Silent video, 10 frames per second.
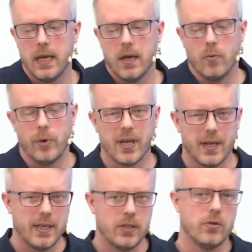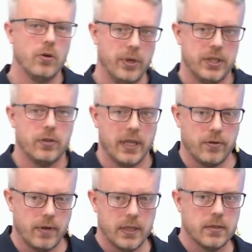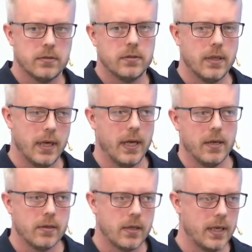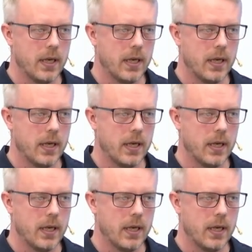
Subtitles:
we kind of need to glue it together, right? Kind